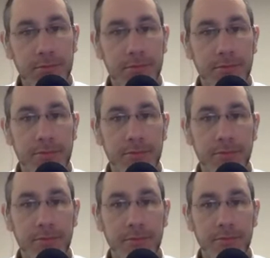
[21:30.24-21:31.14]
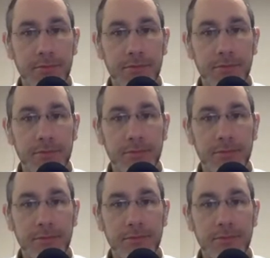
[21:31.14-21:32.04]

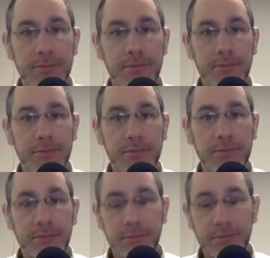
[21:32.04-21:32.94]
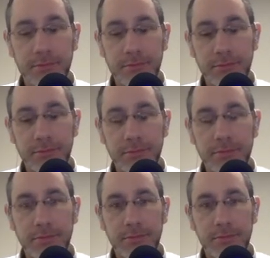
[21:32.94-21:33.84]

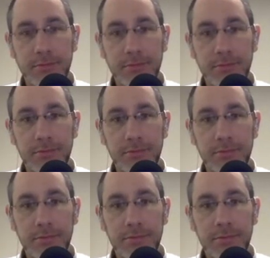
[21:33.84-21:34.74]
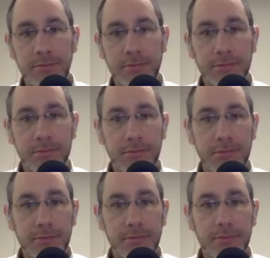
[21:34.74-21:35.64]

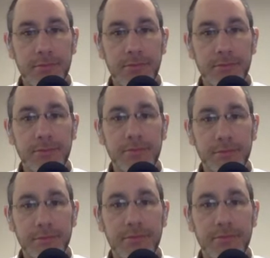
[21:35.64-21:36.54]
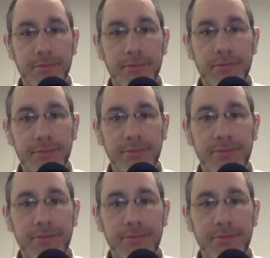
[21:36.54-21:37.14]
(not speaking)